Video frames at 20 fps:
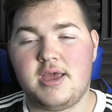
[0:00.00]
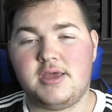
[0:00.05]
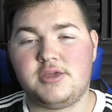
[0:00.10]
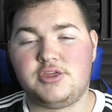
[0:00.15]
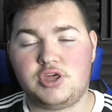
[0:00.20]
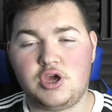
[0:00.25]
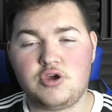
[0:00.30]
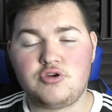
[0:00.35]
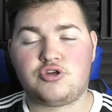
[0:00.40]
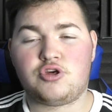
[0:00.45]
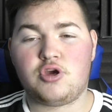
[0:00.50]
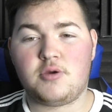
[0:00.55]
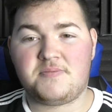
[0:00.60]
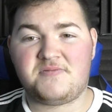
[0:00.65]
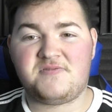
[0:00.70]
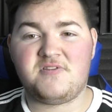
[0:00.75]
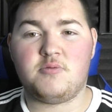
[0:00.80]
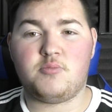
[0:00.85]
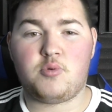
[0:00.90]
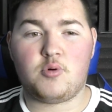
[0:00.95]
YouTube
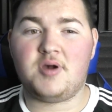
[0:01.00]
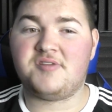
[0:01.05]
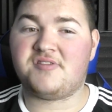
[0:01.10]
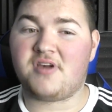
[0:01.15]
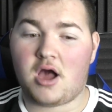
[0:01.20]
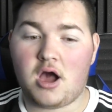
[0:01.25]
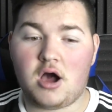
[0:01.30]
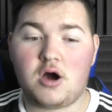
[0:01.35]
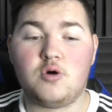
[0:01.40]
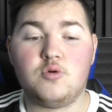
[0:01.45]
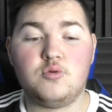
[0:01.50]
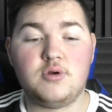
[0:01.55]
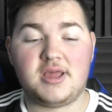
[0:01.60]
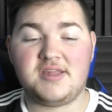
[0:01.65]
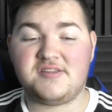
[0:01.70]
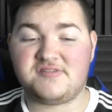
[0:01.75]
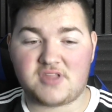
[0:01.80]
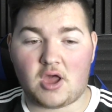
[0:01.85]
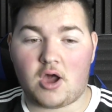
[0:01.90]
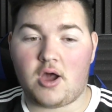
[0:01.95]
football as a whole
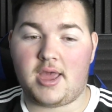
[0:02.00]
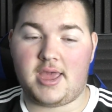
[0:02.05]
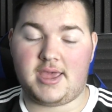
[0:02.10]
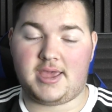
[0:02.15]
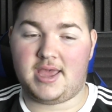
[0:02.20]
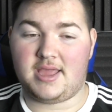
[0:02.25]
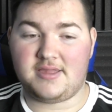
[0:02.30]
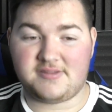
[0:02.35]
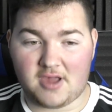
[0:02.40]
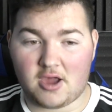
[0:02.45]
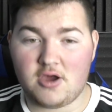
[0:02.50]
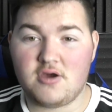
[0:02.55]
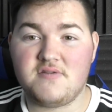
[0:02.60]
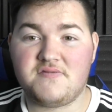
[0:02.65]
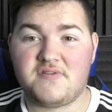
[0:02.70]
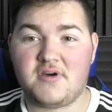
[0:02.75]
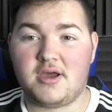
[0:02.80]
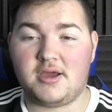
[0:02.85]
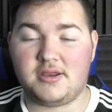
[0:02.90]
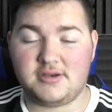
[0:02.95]
is dying. It's
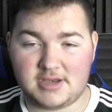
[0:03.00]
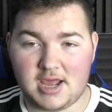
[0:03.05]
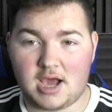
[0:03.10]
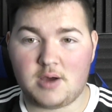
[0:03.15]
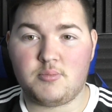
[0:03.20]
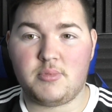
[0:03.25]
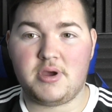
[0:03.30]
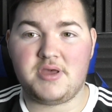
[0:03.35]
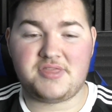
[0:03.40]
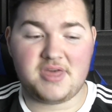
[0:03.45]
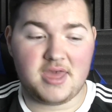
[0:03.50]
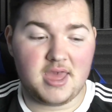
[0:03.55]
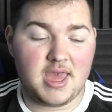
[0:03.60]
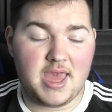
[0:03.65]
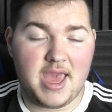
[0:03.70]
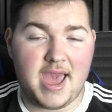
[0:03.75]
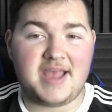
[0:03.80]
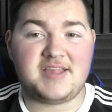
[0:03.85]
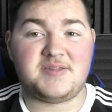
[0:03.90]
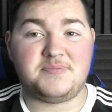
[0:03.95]
over and done with.
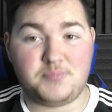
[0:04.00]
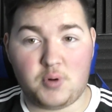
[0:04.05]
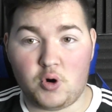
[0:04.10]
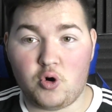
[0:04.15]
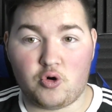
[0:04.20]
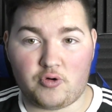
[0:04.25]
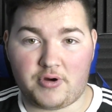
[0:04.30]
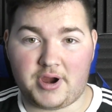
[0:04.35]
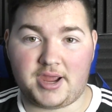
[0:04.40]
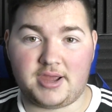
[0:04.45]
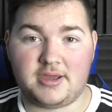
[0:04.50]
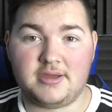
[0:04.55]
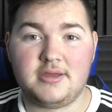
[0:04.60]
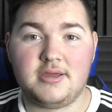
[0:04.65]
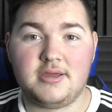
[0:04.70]
It's boring.